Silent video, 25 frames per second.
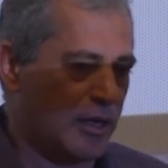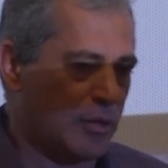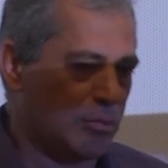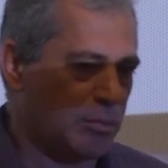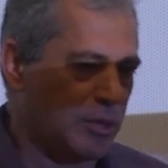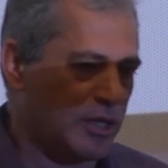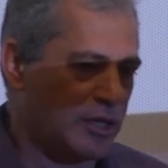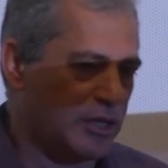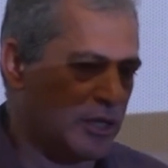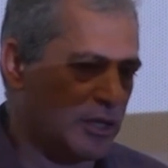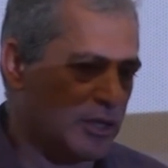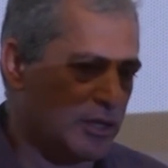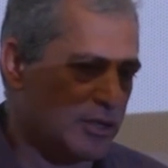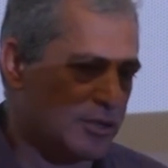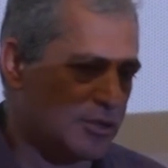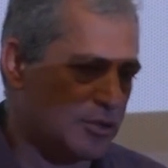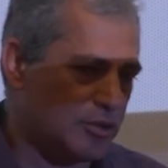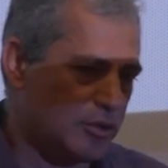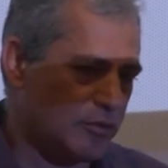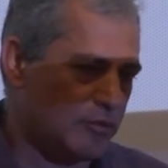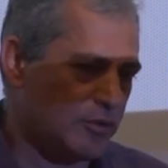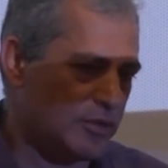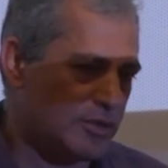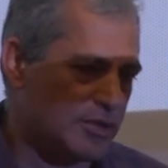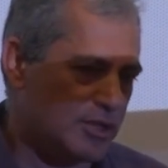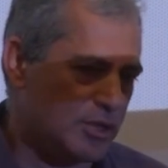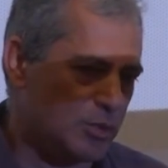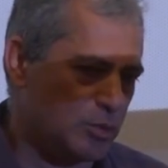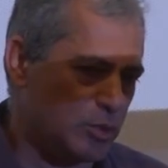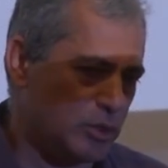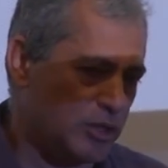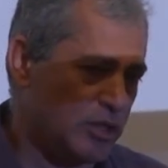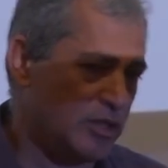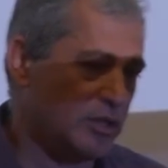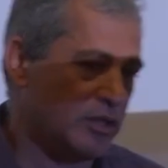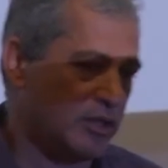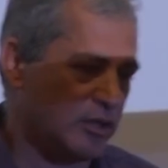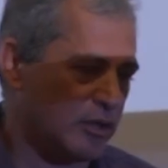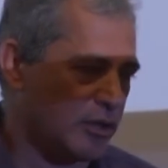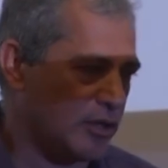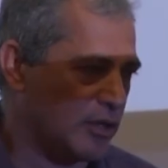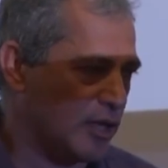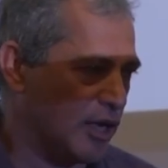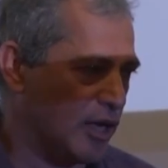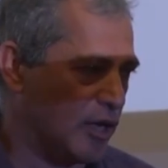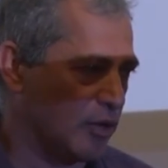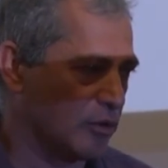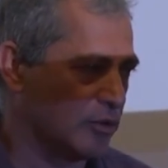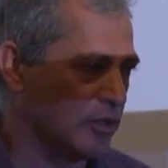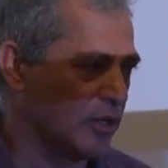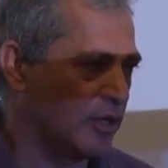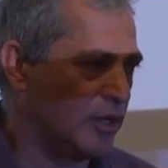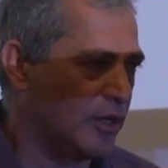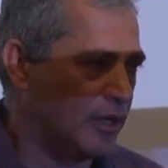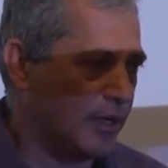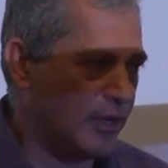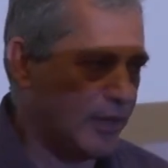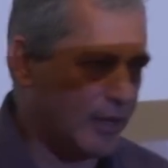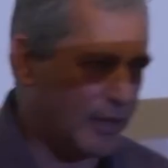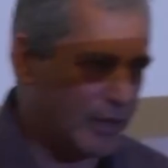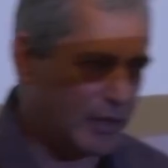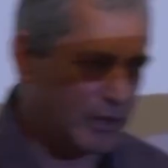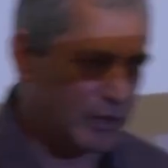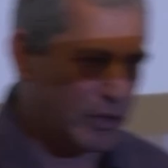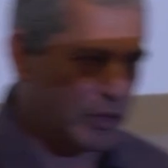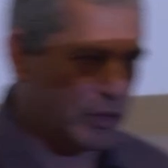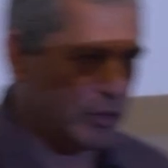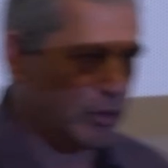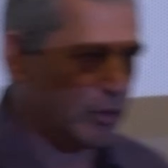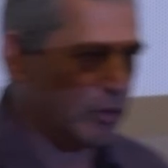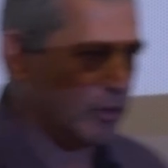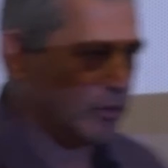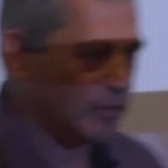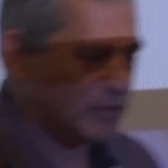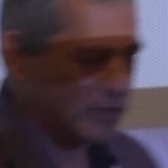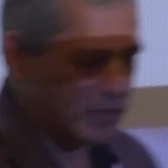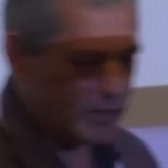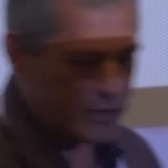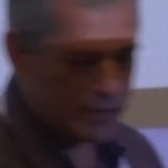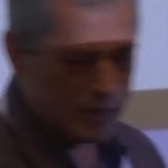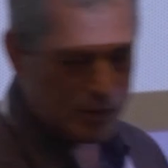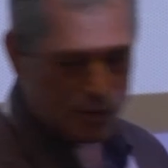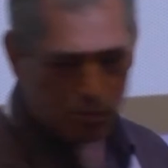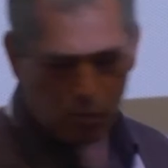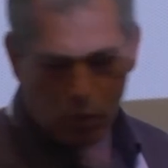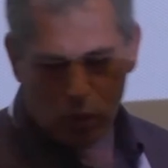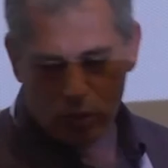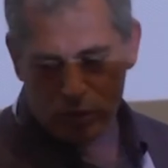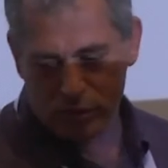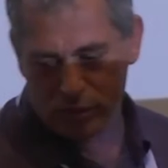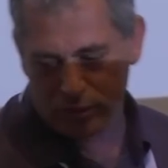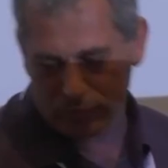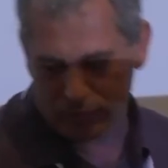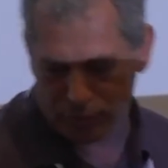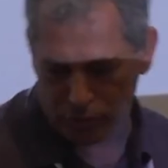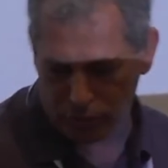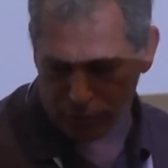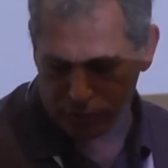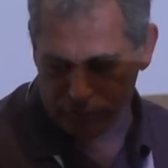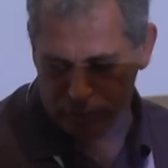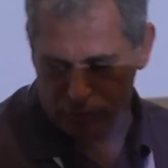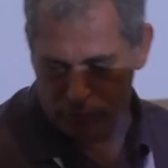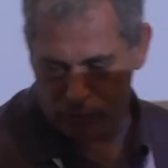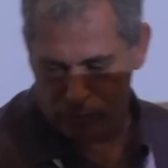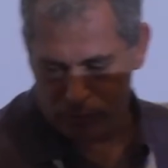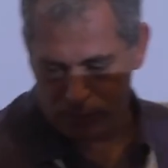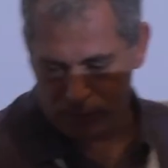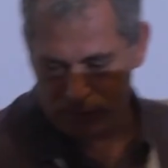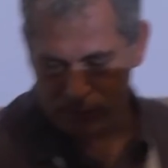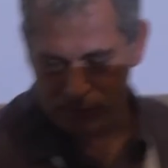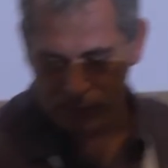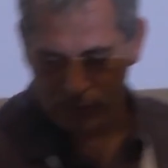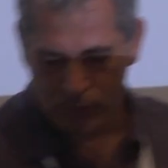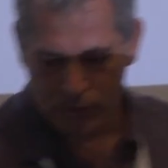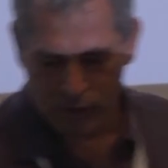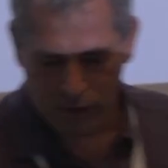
big data services within their cloud, this is most of their focus.